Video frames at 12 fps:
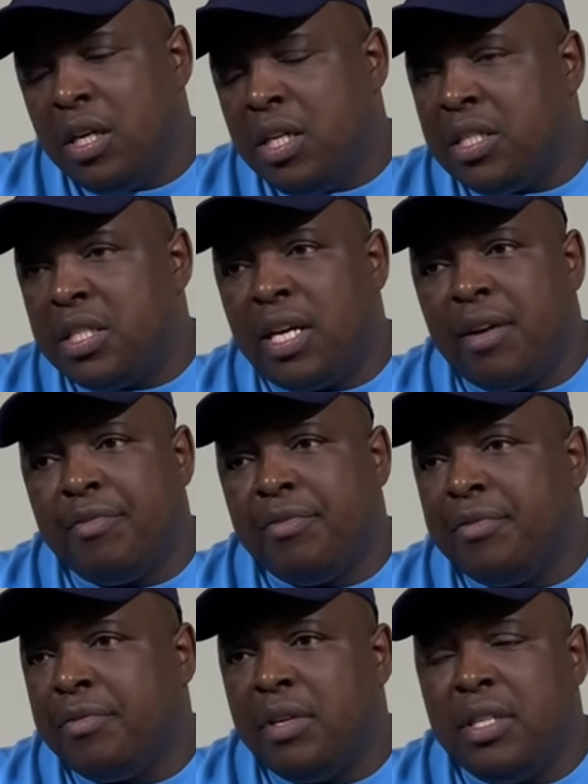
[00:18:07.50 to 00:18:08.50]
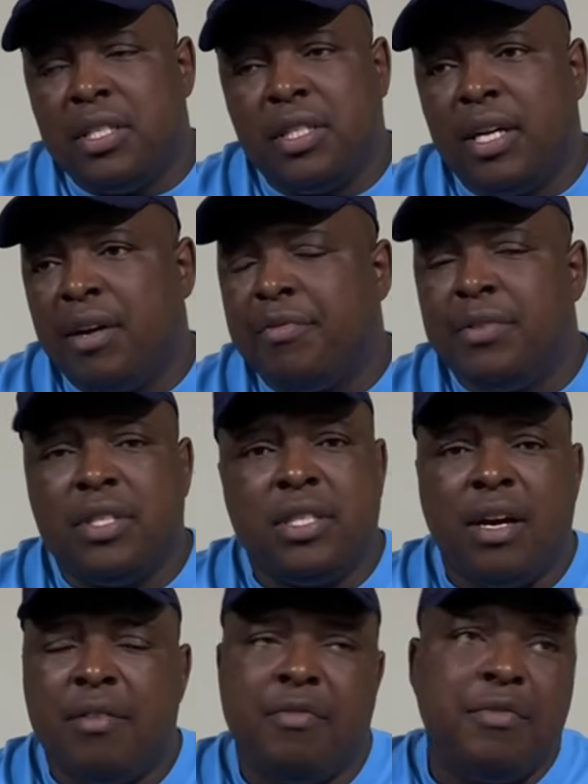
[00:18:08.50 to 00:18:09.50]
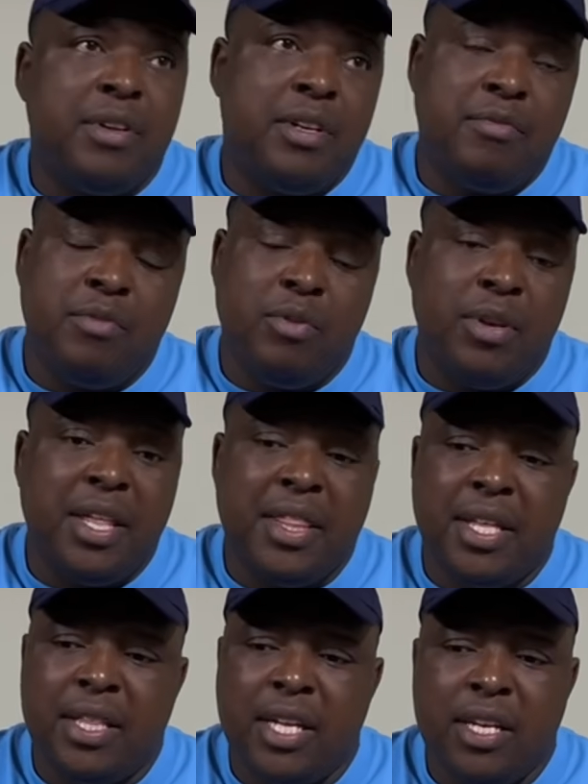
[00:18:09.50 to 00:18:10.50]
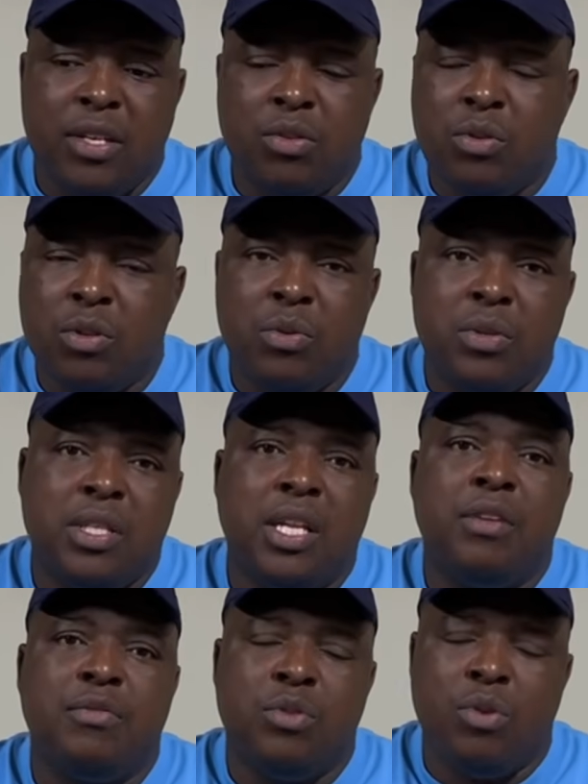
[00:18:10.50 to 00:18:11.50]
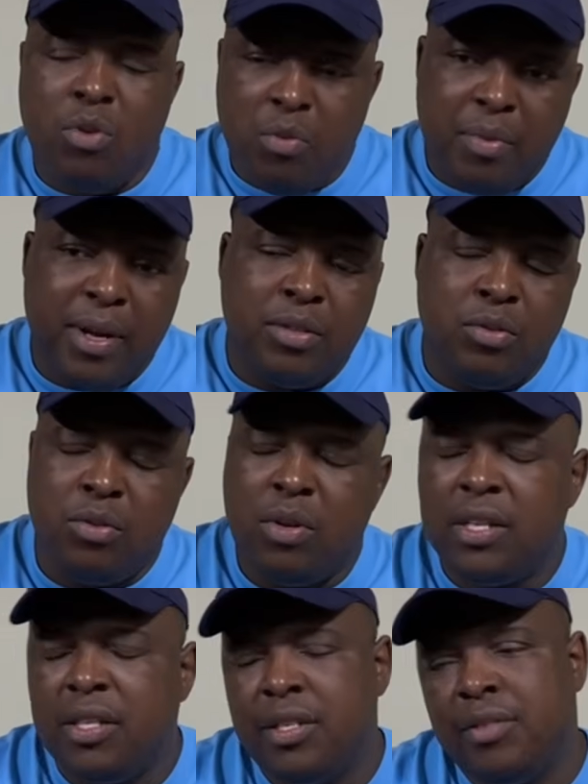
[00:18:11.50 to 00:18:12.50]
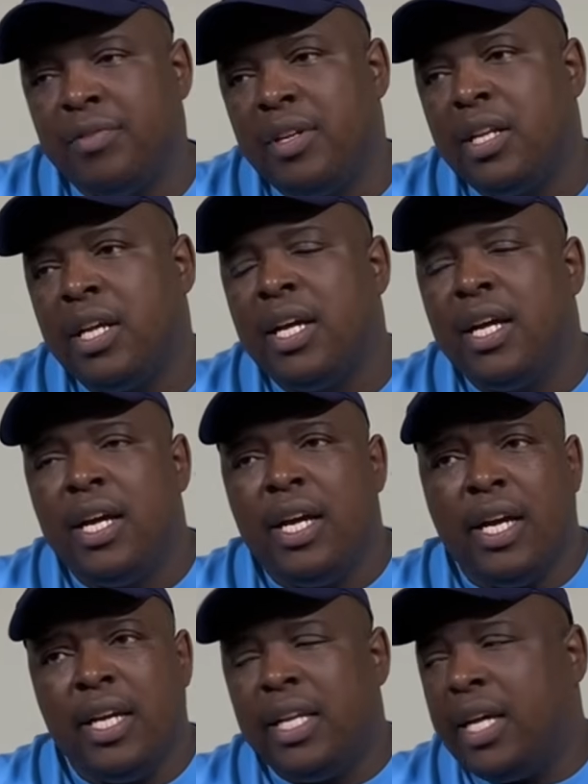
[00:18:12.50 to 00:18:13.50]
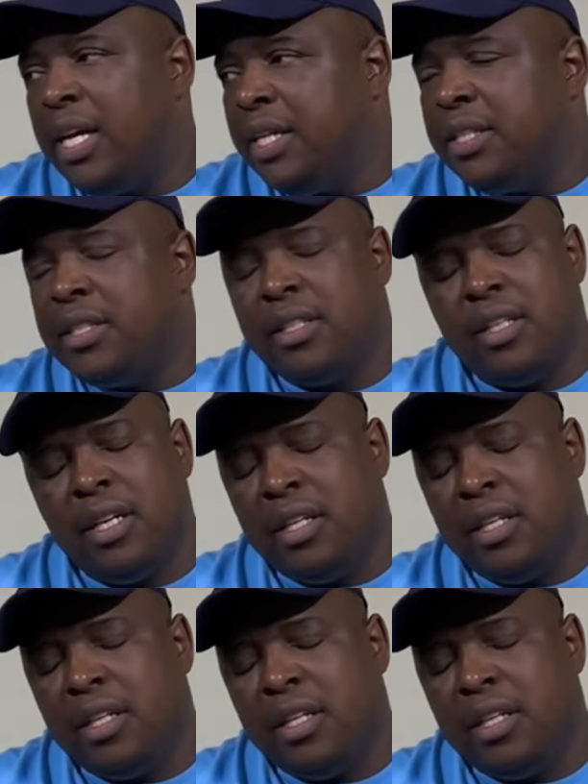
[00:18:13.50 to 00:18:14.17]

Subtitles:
tough. It's tough. And even when I think that next week we still have to go back to Atteridgeville at 8,